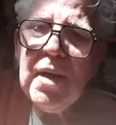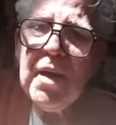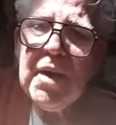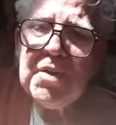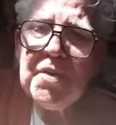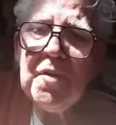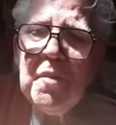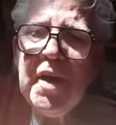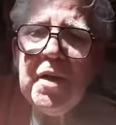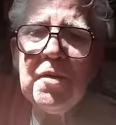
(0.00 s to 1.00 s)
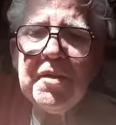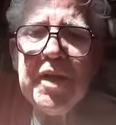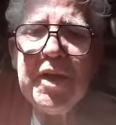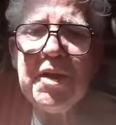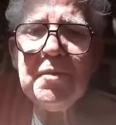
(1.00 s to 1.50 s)
Yes, sir, my old
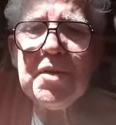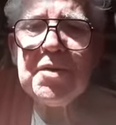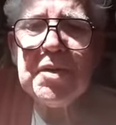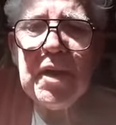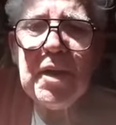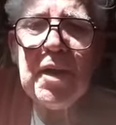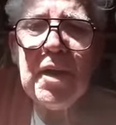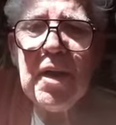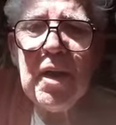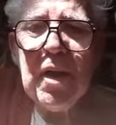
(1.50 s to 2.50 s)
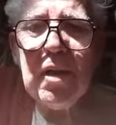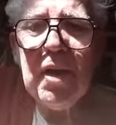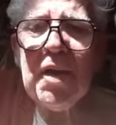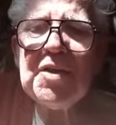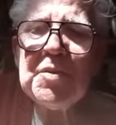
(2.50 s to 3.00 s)
daddy was a
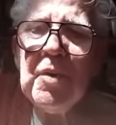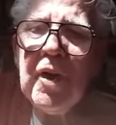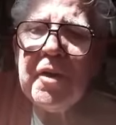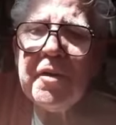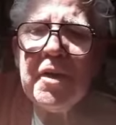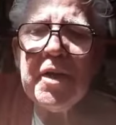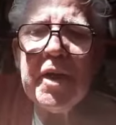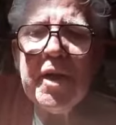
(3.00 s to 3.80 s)
lot smarter than I